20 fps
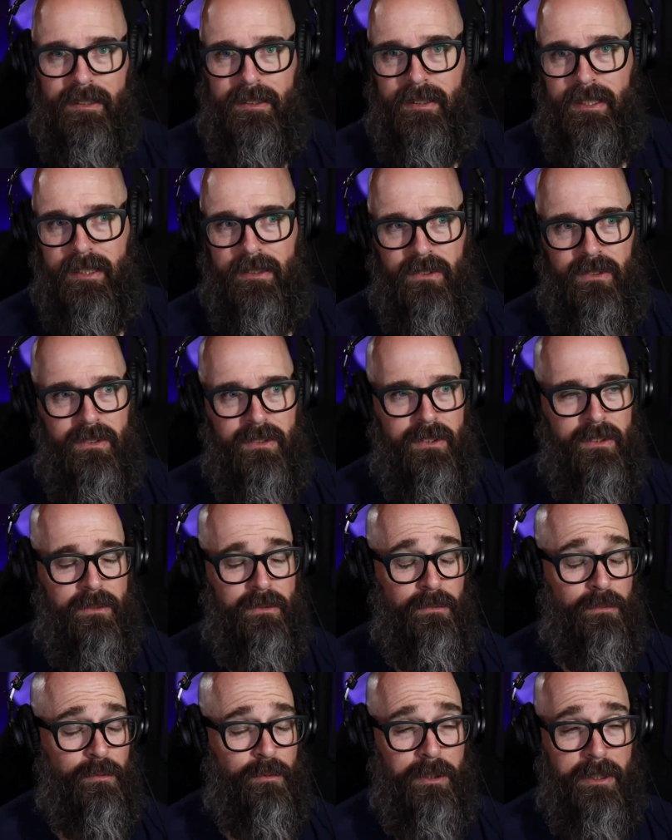this
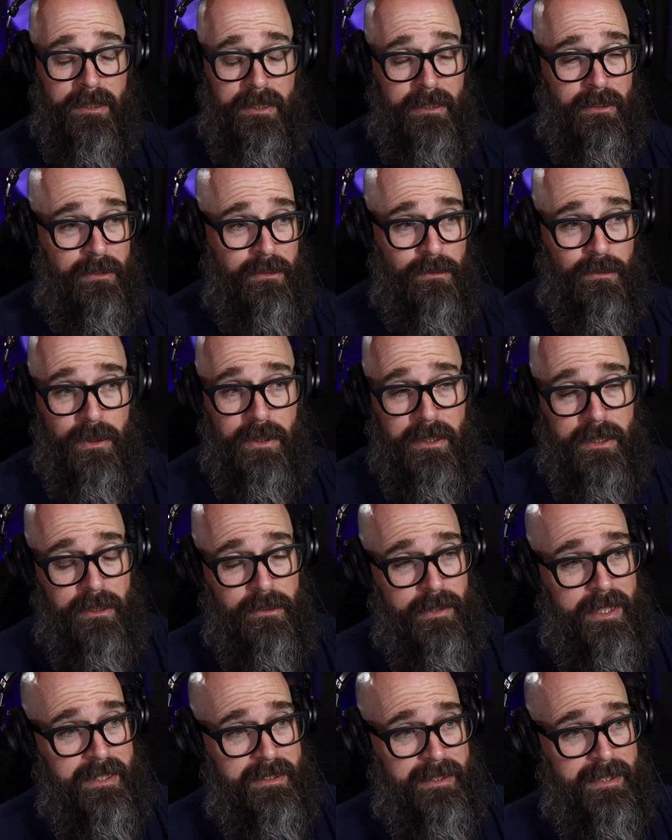this really really
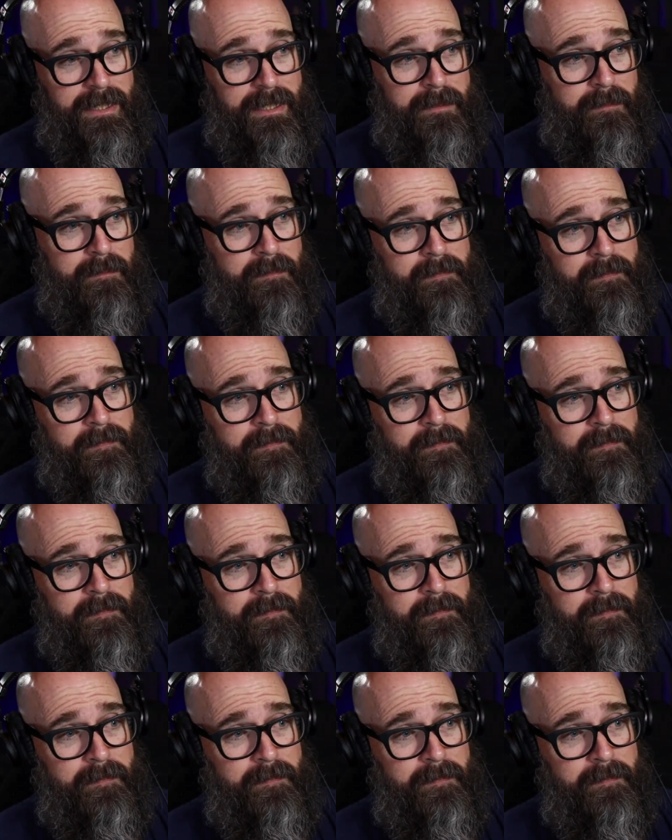great time.